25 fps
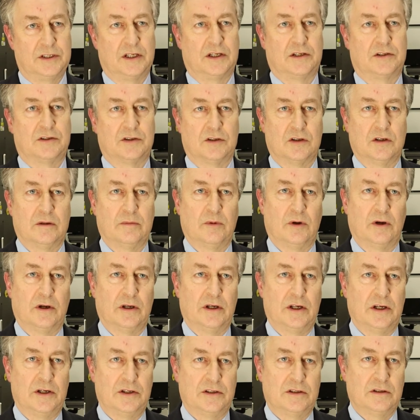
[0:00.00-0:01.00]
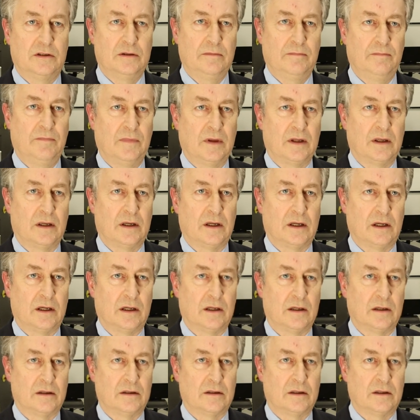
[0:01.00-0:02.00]
jet turbine engine,
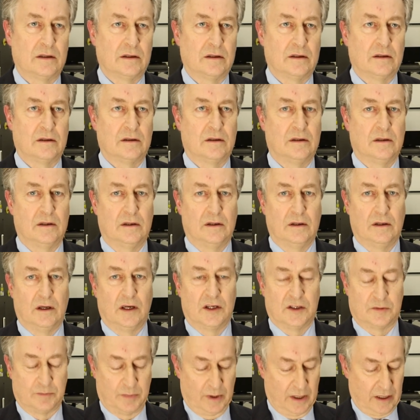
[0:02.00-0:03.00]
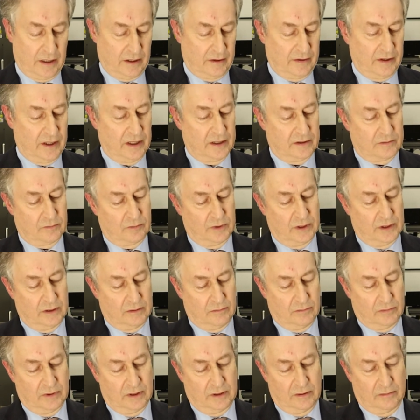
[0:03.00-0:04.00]
and as part of that, we
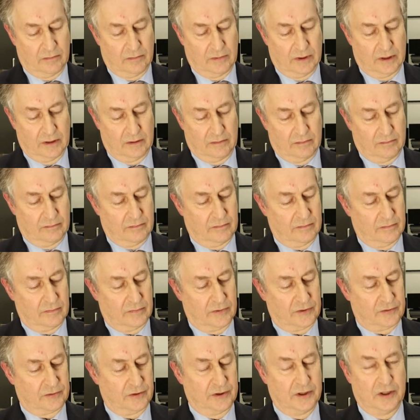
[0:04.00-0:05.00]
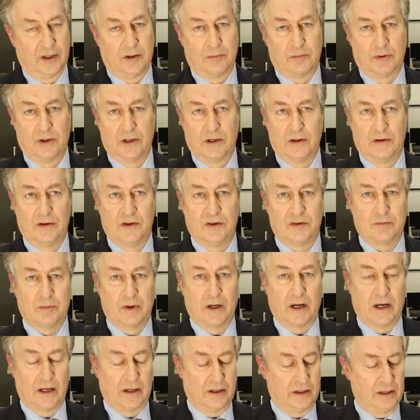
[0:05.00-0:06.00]
3D printed this
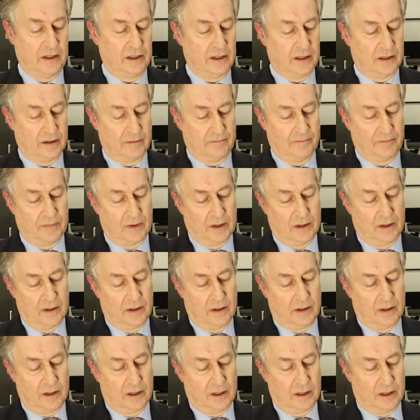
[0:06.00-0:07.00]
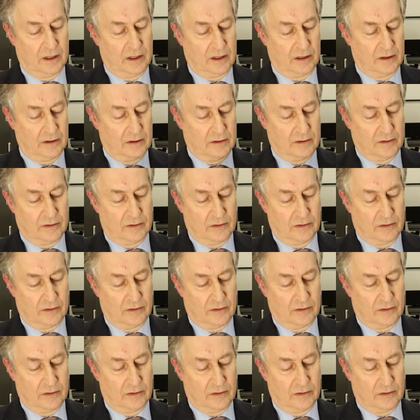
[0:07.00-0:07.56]
part here, and